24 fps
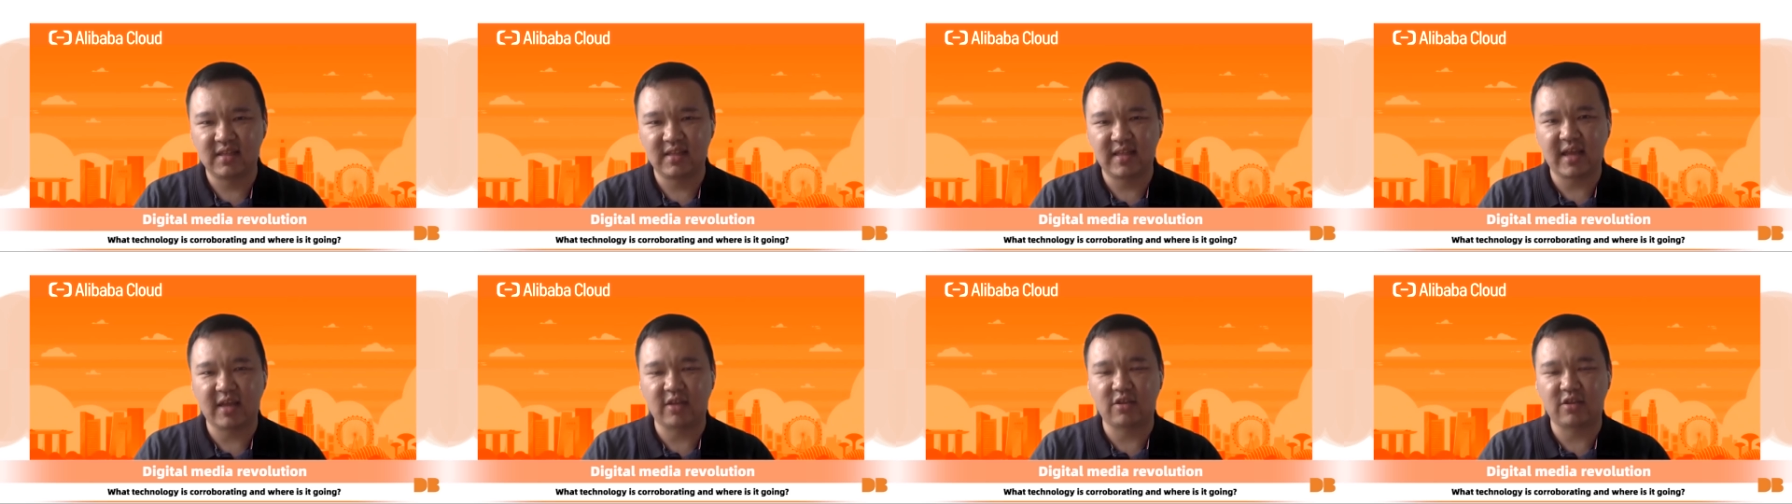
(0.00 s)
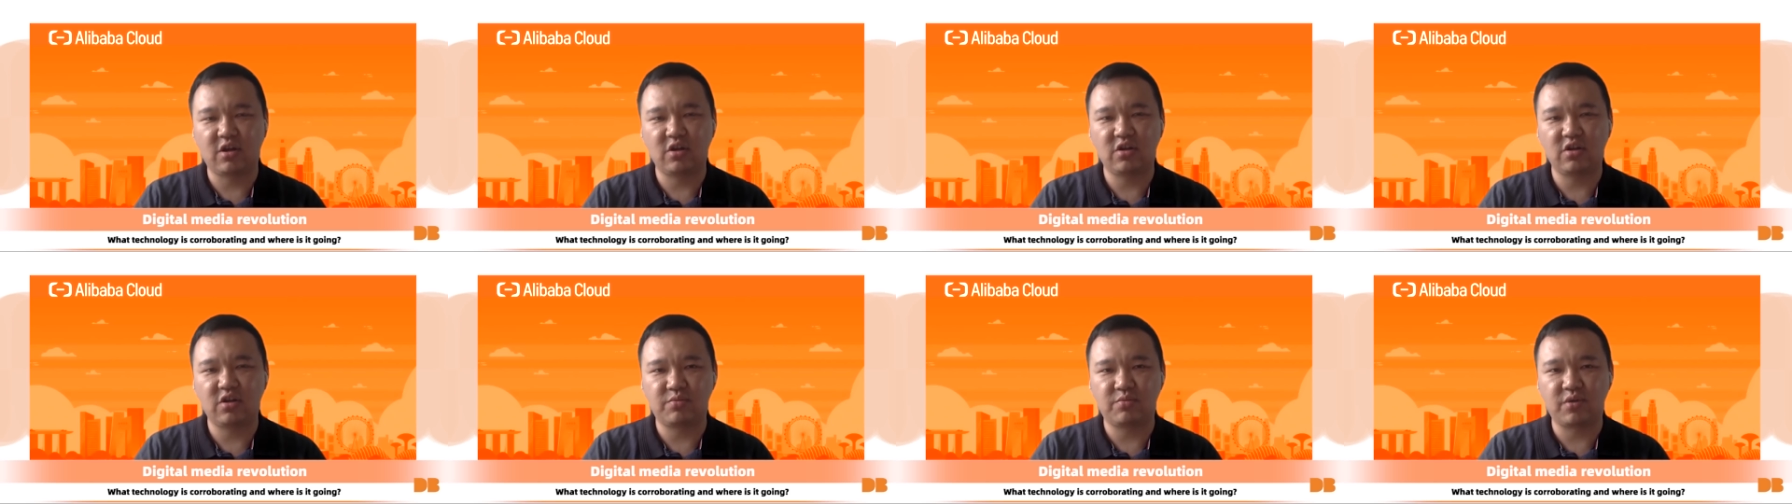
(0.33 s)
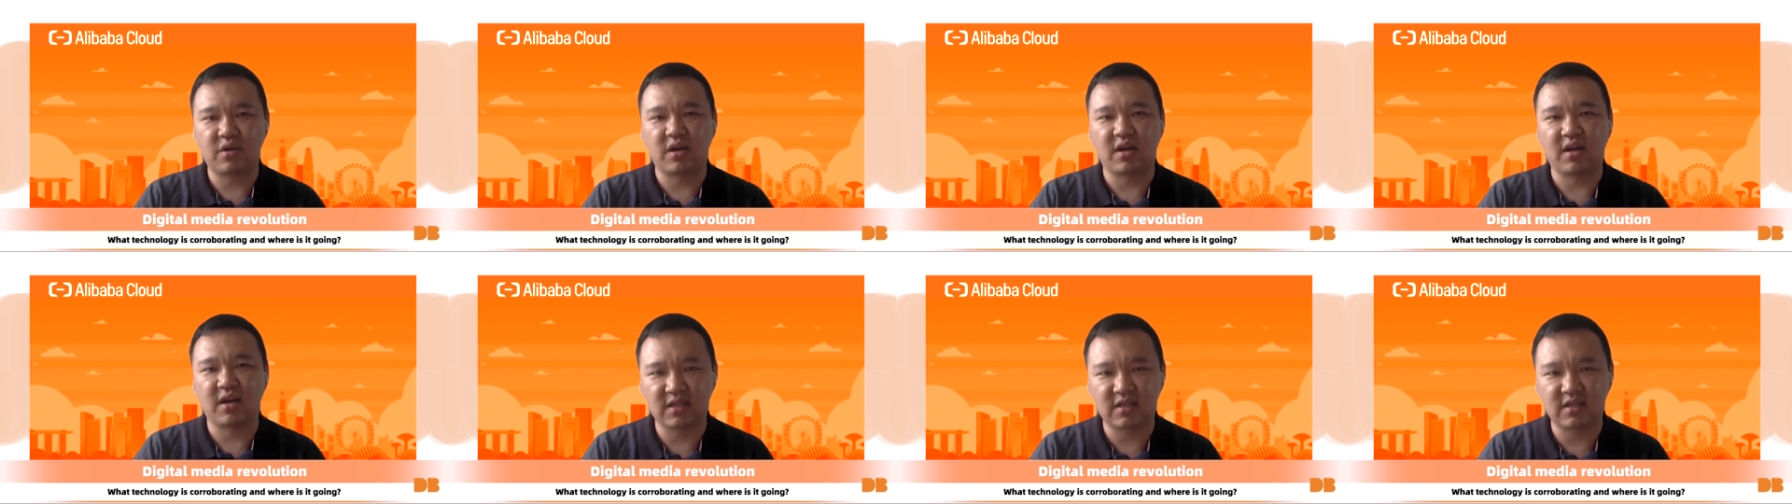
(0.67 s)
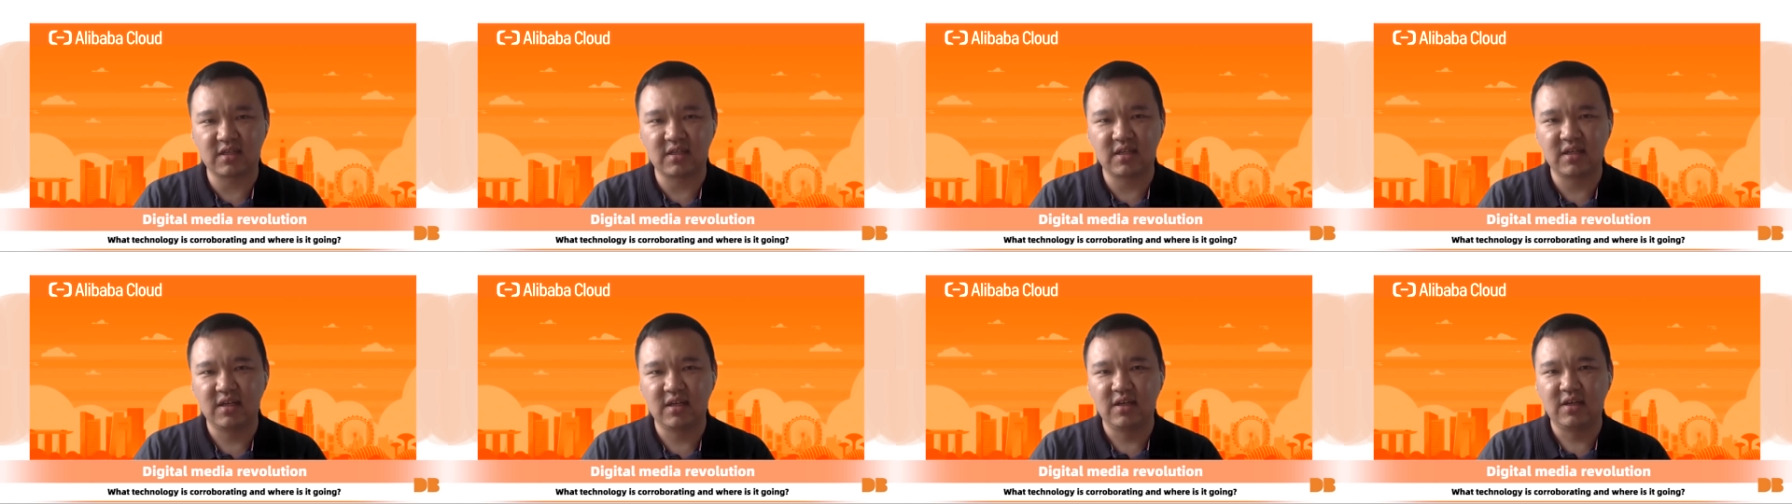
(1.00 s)
technology
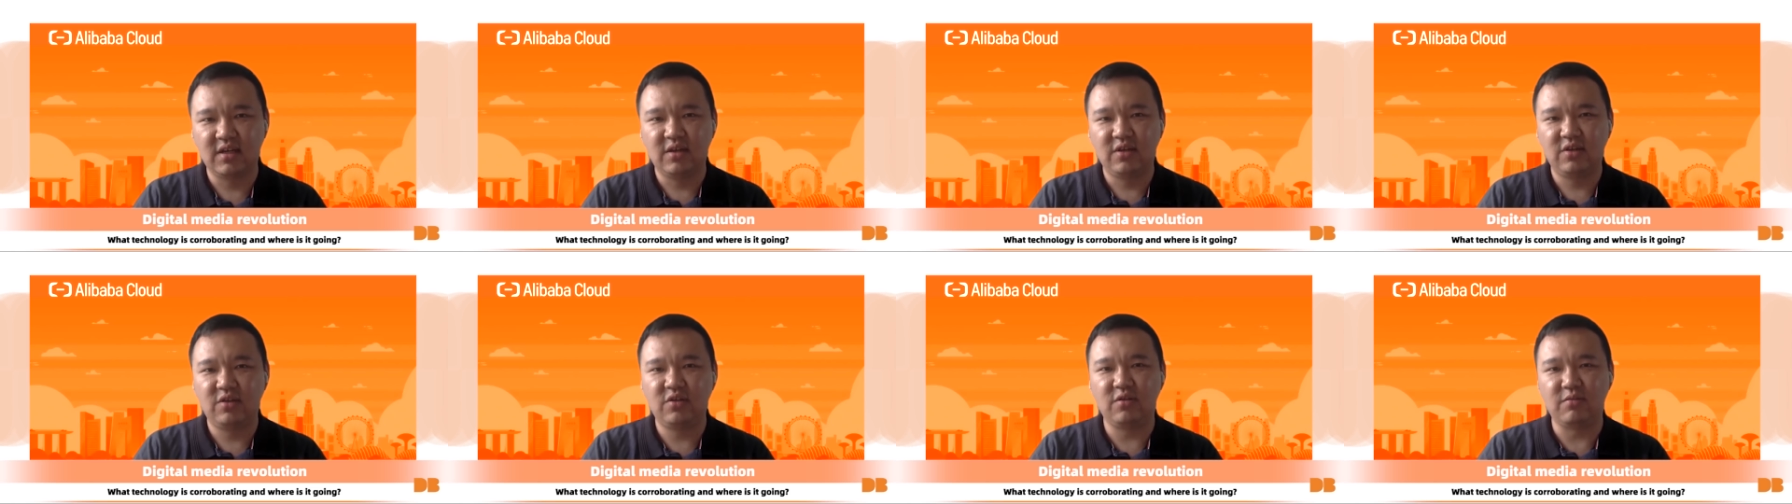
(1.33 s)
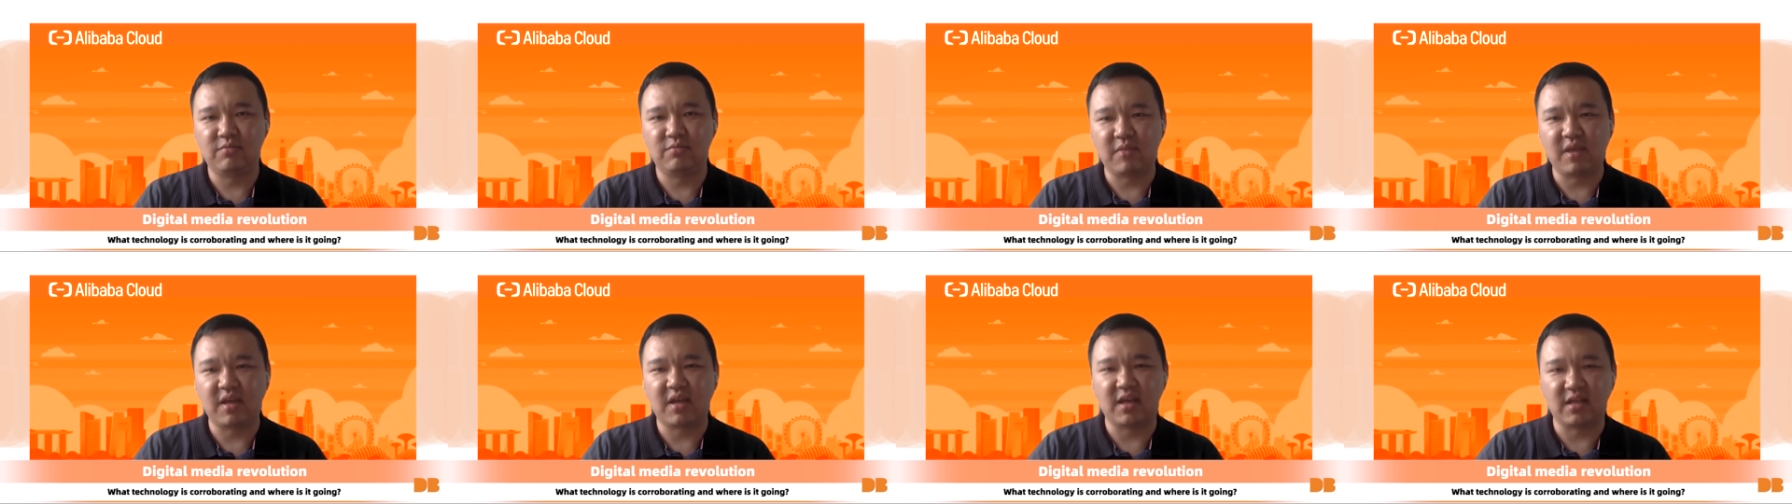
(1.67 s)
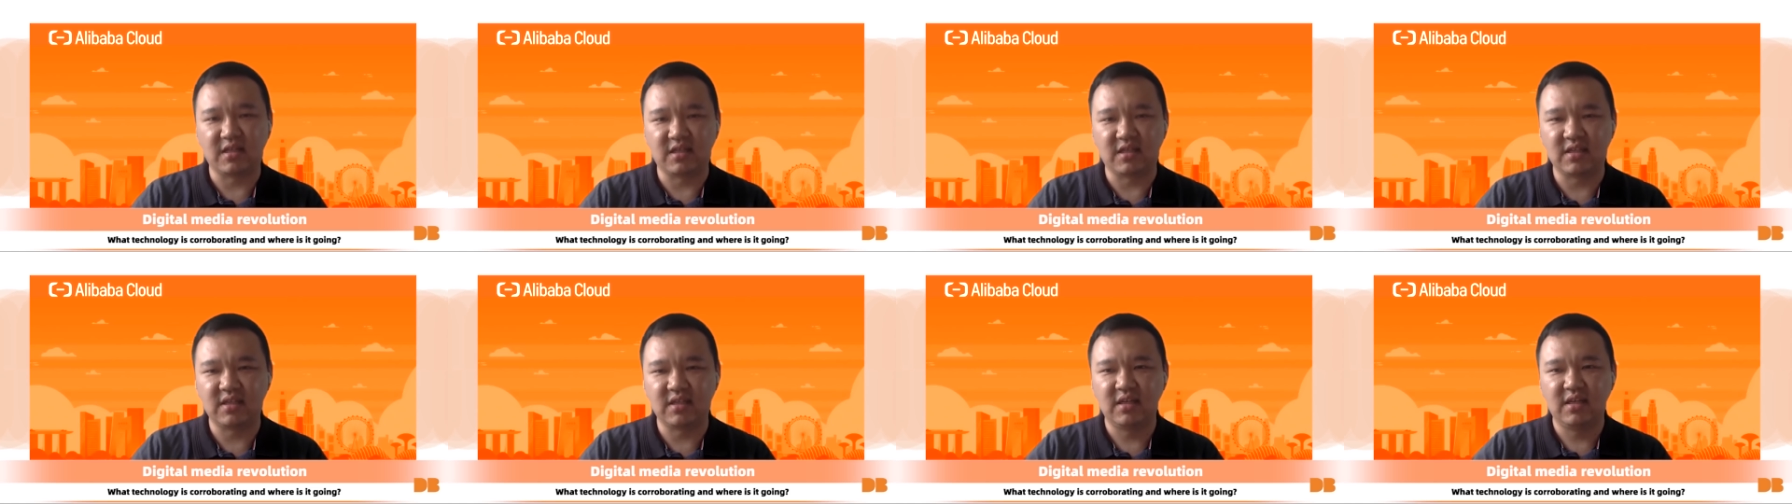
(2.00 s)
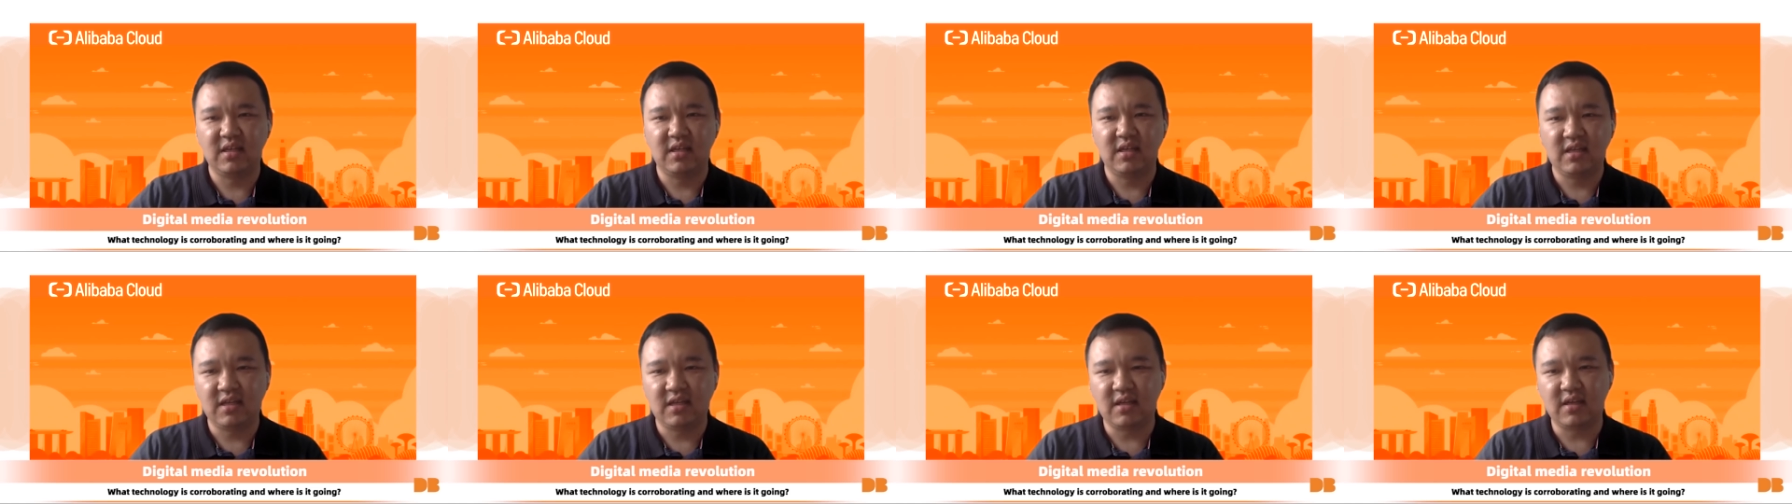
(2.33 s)
products to make it,
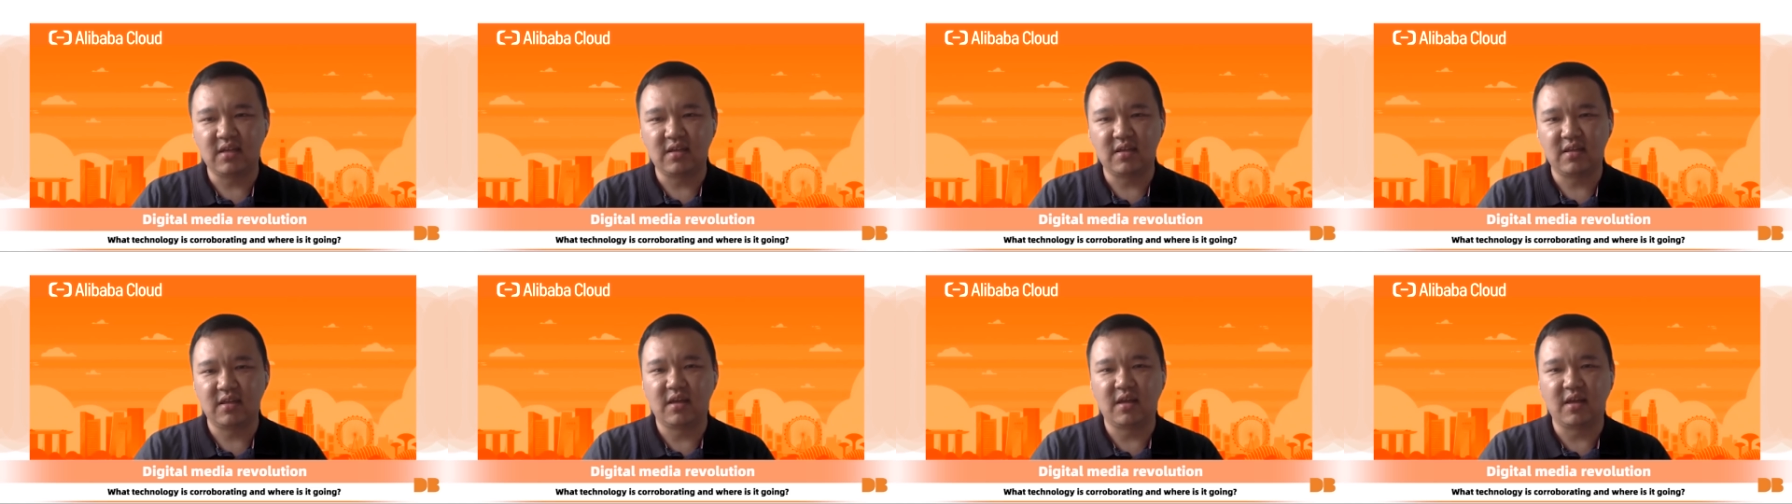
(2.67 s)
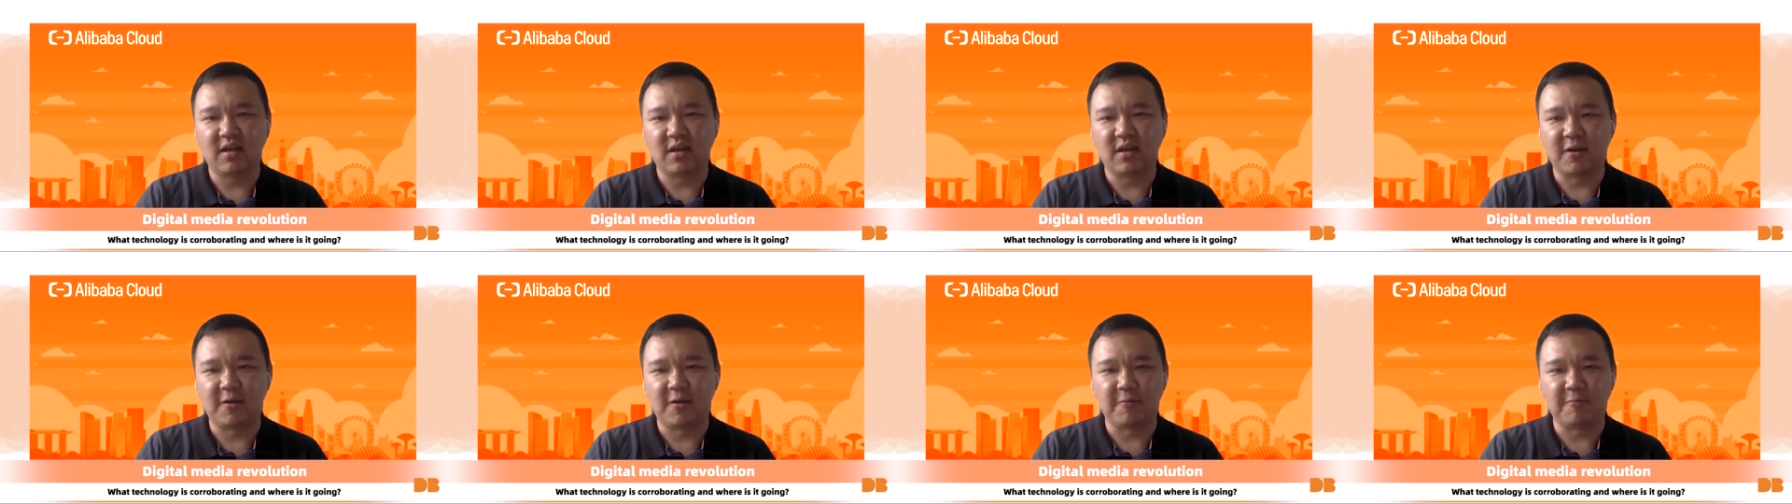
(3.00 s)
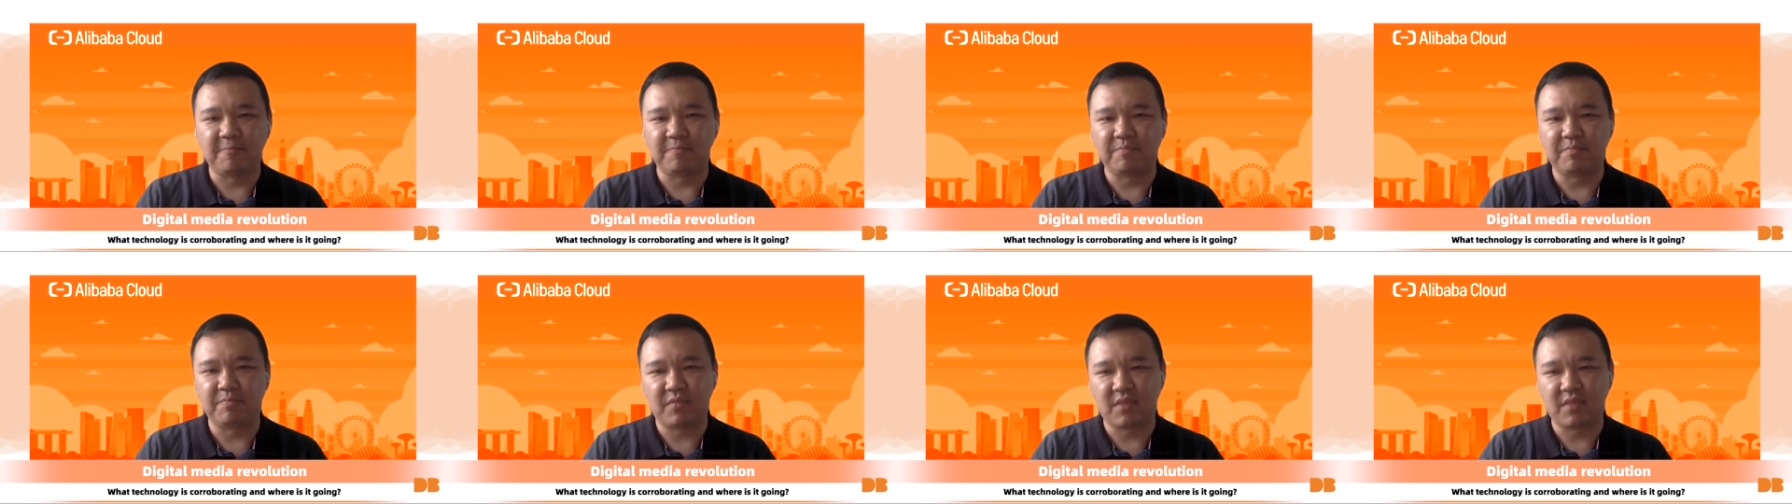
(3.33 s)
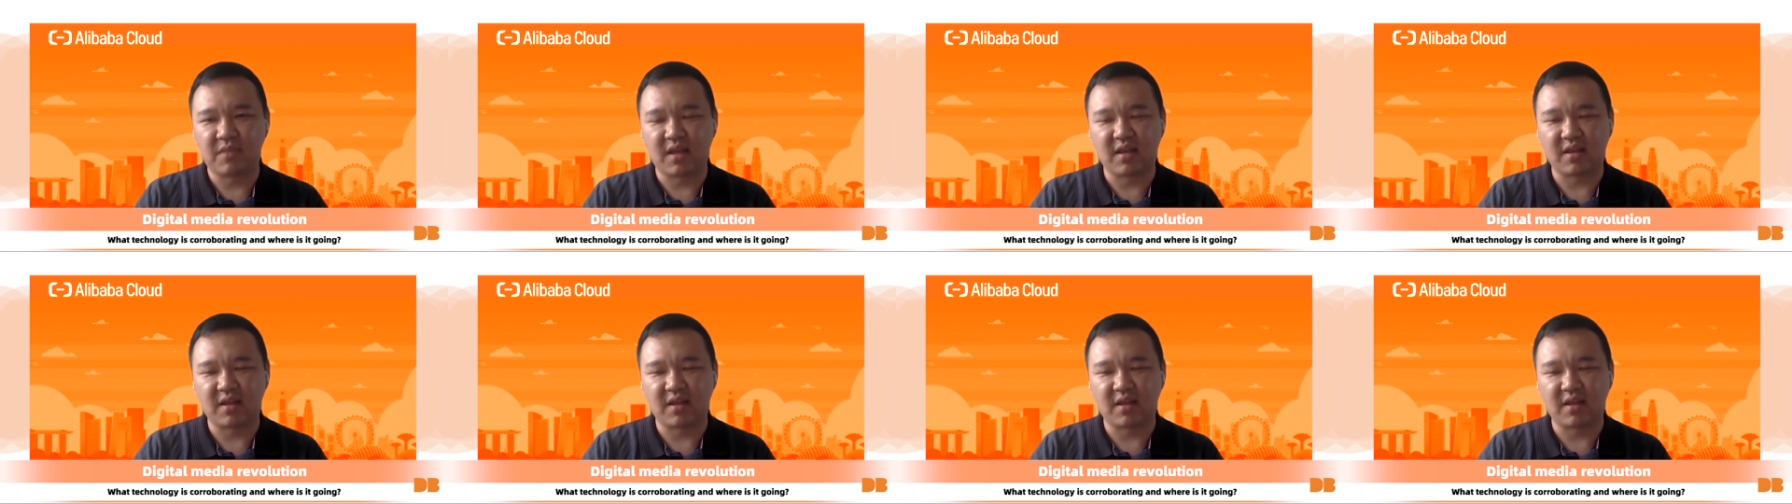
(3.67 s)
um,